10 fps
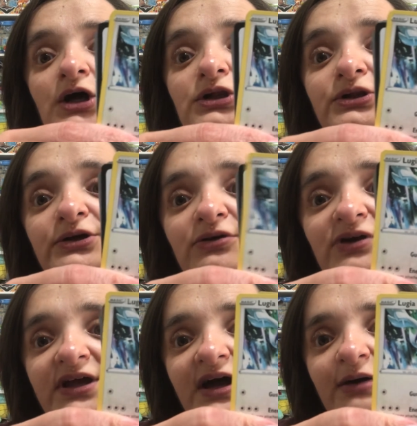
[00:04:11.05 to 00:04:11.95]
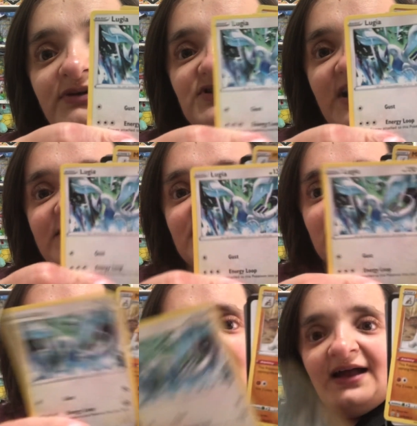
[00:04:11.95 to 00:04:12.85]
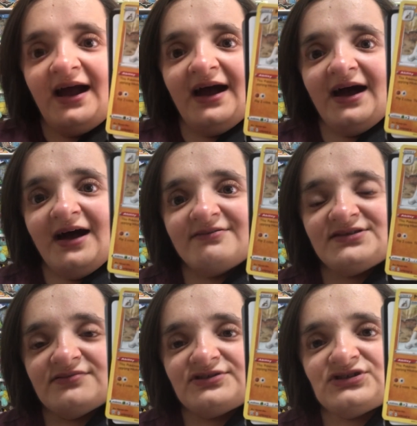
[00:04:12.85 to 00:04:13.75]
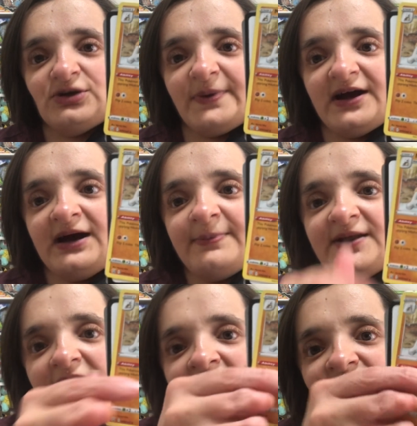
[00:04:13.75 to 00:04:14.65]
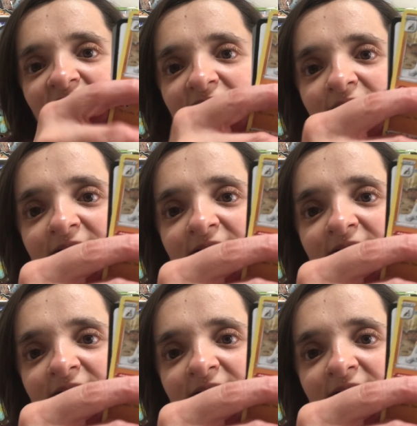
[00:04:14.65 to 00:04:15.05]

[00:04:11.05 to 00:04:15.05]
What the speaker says: Lugia, which I did not have, so super happy to add that